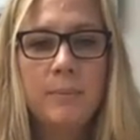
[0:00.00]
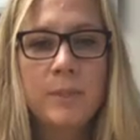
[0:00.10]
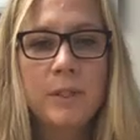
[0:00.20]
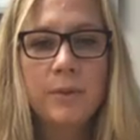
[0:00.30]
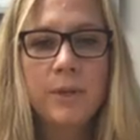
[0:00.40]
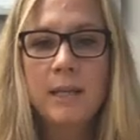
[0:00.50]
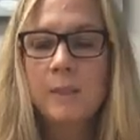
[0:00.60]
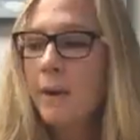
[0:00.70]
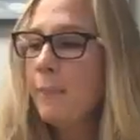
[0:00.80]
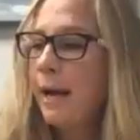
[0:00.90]
So
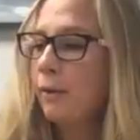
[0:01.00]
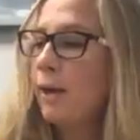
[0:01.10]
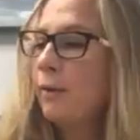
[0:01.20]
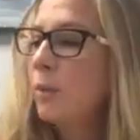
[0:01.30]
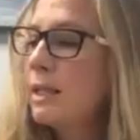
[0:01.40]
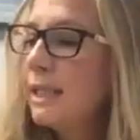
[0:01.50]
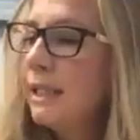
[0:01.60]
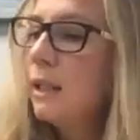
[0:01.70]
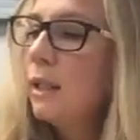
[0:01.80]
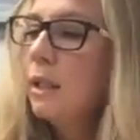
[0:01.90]
yes, my background was
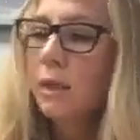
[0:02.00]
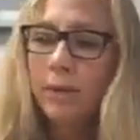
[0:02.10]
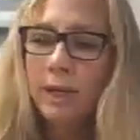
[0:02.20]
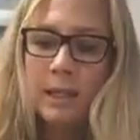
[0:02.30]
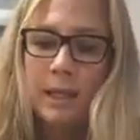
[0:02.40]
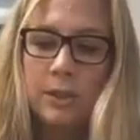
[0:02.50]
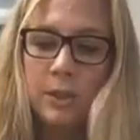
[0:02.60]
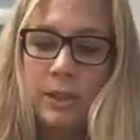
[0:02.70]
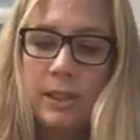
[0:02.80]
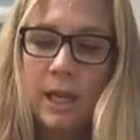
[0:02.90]
in
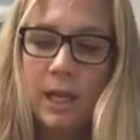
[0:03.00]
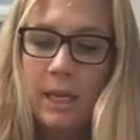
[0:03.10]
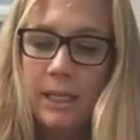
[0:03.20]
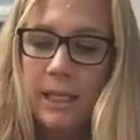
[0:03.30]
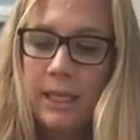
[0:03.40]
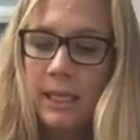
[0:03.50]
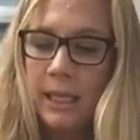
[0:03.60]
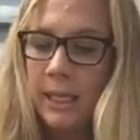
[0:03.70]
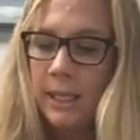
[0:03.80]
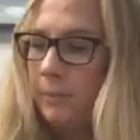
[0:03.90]
residential design.
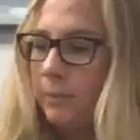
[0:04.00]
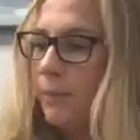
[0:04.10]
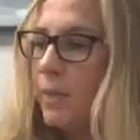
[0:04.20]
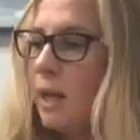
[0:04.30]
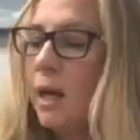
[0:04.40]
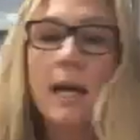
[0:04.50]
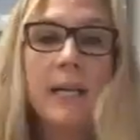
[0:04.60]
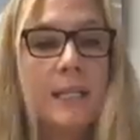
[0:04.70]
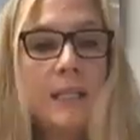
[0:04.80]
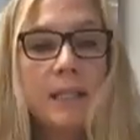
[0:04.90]
I
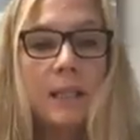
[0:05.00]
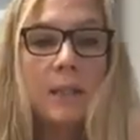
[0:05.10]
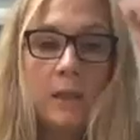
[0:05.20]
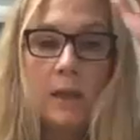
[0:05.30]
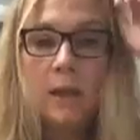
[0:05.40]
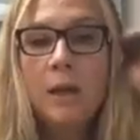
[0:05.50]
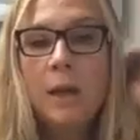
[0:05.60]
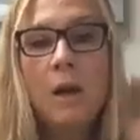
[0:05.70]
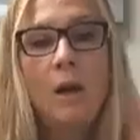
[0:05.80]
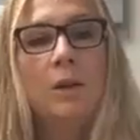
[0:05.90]
did
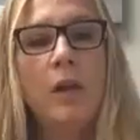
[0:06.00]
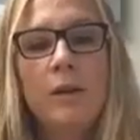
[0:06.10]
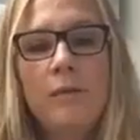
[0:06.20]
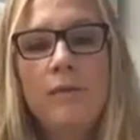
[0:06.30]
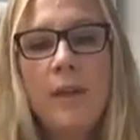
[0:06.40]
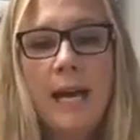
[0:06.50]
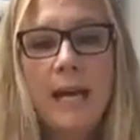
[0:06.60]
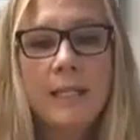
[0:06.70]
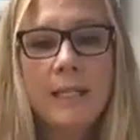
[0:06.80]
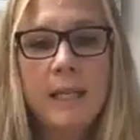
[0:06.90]
a lot of
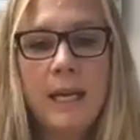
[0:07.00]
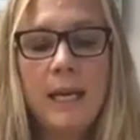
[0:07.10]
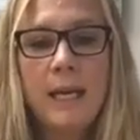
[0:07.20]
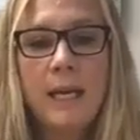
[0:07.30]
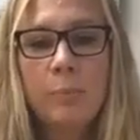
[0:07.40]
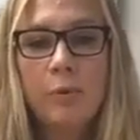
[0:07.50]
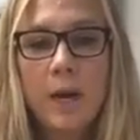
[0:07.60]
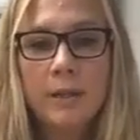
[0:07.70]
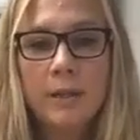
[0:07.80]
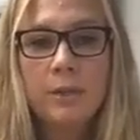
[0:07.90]
that
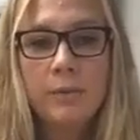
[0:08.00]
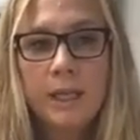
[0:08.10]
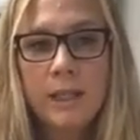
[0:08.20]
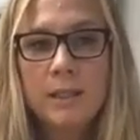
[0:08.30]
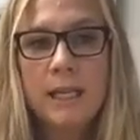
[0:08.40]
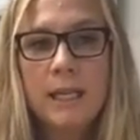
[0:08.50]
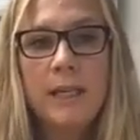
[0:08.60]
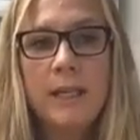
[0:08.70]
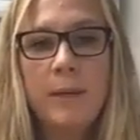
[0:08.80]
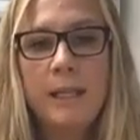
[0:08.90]
prior to real
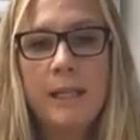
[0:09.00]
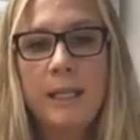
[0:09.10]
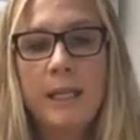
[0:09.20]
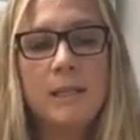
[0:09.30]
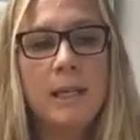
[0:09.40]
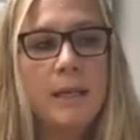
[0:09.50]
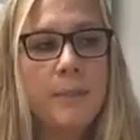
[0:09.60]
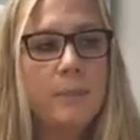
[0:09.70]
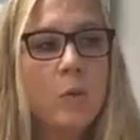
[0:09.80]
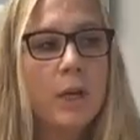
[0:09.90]
estate, but like I
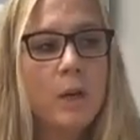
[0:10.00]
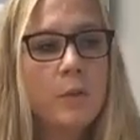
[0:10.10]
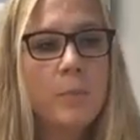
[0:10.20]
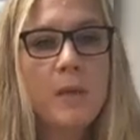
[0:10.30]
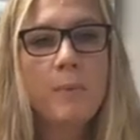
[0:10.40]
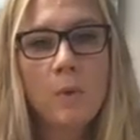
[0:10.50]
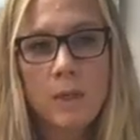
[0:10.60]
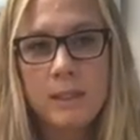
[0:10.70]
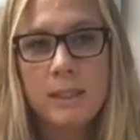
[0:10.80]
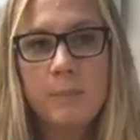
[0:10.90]
said, working with people
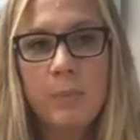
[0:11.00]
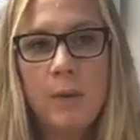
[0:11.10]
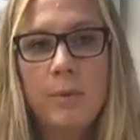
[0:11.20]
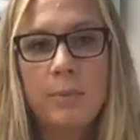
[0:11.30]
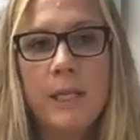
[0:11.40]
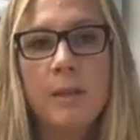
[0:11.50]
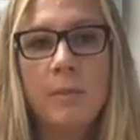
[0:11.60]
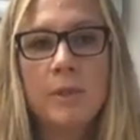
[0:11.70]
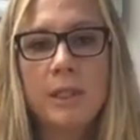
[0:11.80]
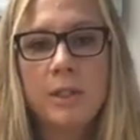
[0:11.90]
was probably the
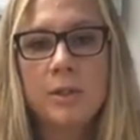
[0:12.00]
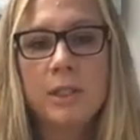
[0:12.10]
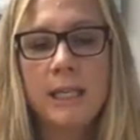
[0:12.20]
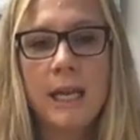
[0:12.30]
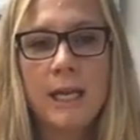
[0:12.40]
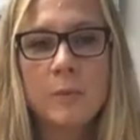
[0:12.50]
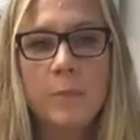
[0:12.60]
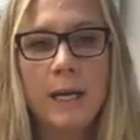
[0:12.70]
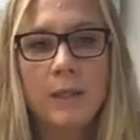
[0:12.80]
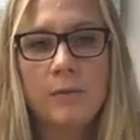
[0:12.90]
most interesting
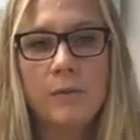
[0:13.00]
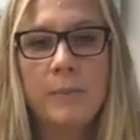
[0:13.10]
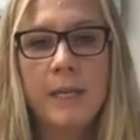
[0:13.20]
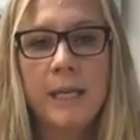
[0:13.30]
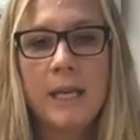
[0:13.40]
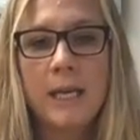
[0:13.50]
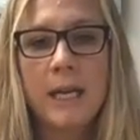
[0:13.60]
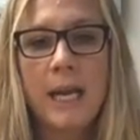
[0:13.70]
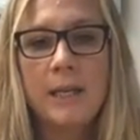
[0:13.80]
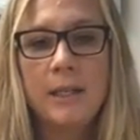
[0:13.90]
aspect for me,
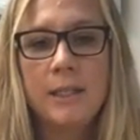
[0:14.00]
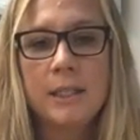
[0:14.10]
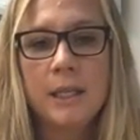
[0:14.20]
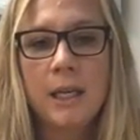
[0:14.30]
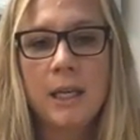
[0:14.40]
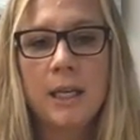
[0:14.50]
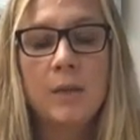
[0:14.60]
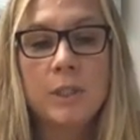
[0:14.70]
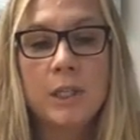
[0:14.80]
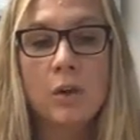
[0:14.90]
and
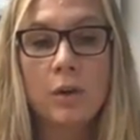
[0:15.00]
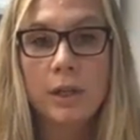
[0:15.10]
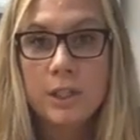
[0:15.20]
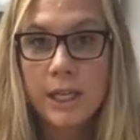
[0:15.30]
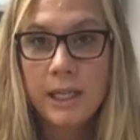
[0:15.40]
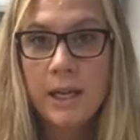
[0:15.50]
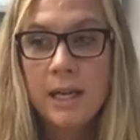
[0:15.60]
it was encouraging.